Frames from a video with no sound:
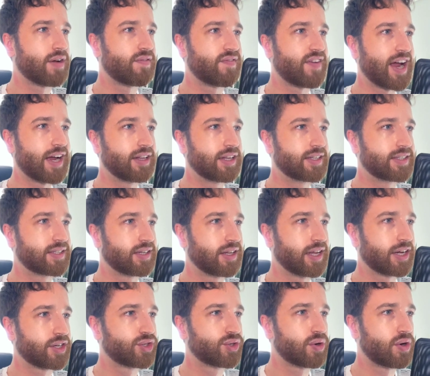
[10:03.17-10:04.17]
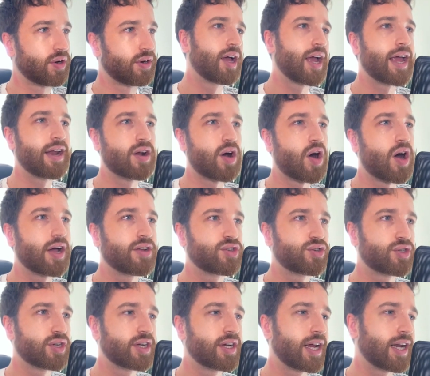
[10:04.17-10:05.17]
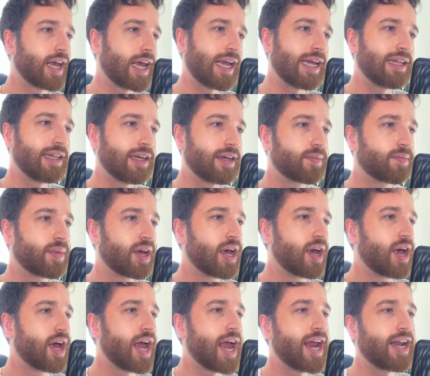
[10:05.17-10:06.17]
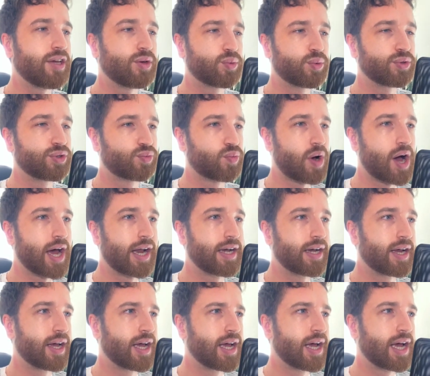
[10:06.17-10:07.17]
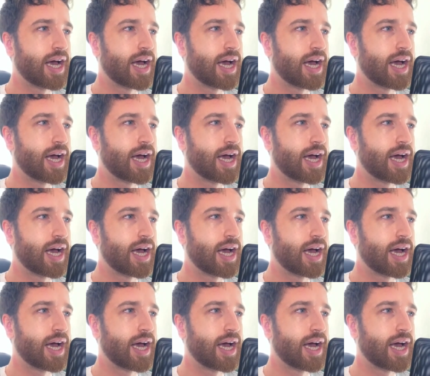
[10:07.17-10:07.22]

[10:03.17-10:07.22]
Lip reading: valence electron. And hydrogen and helium, n equals 1.